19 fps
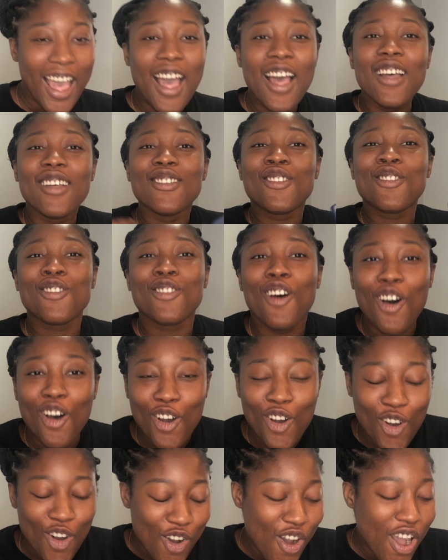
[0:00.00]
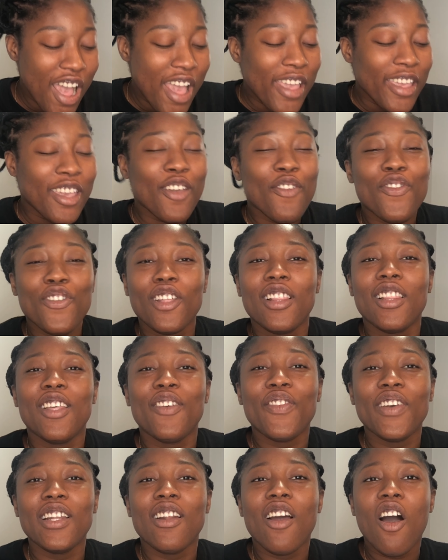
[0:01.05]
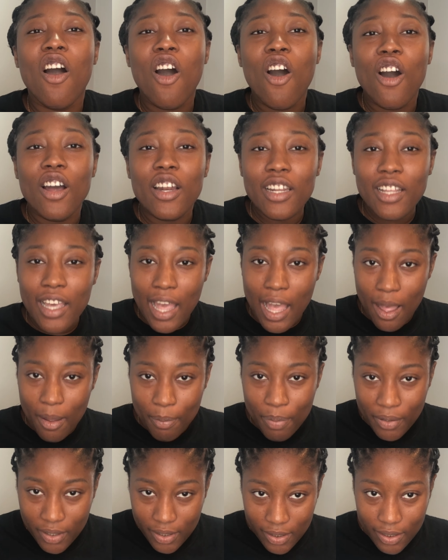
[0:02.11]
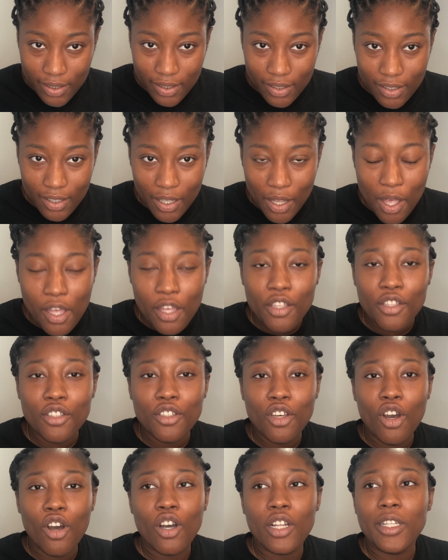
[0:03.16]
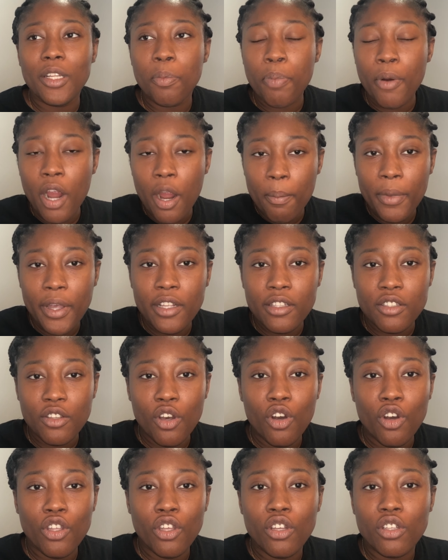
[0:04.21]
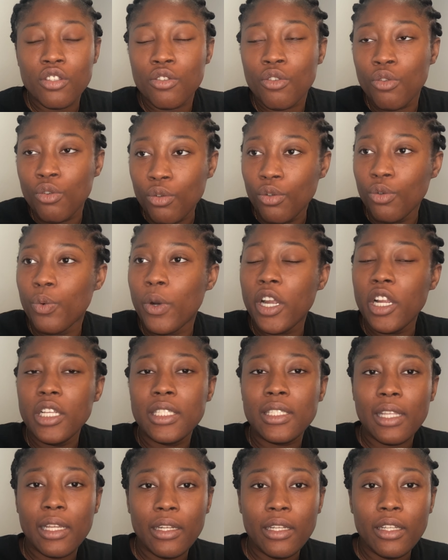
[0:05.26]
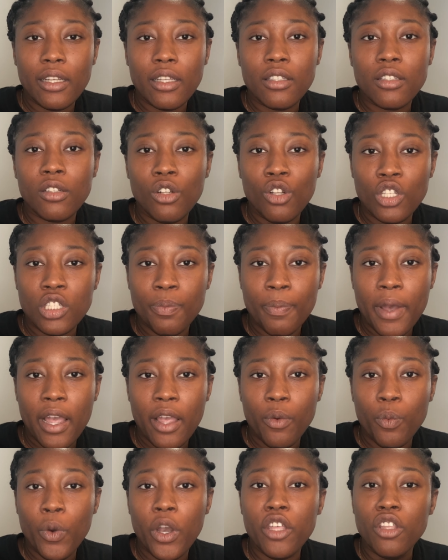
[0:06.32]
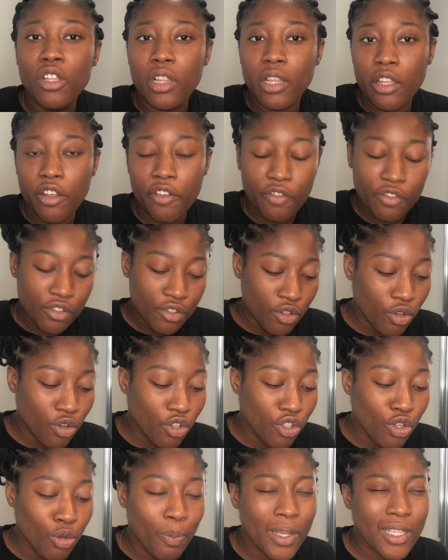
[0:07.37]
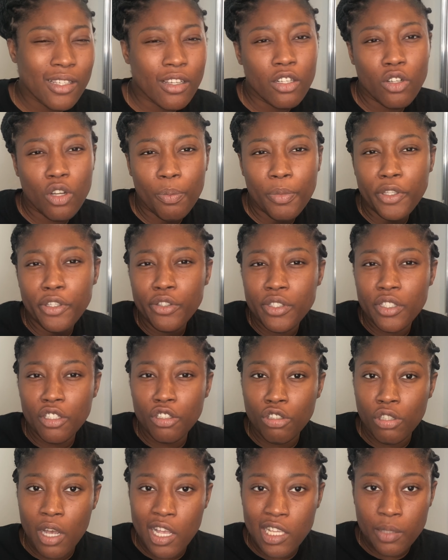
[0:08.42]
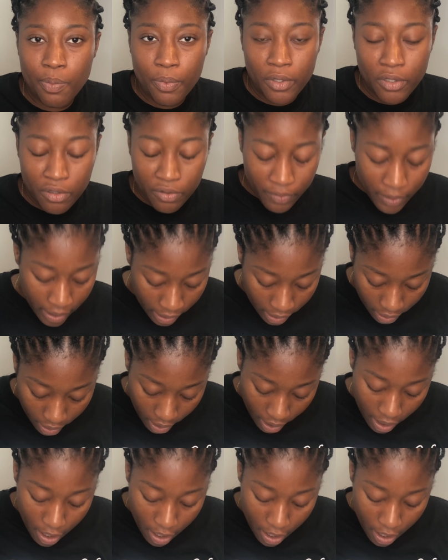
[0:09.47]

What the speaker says: So if you're living on campus, your department or your school where you study is close by where you live, so you basically not be using transport, right?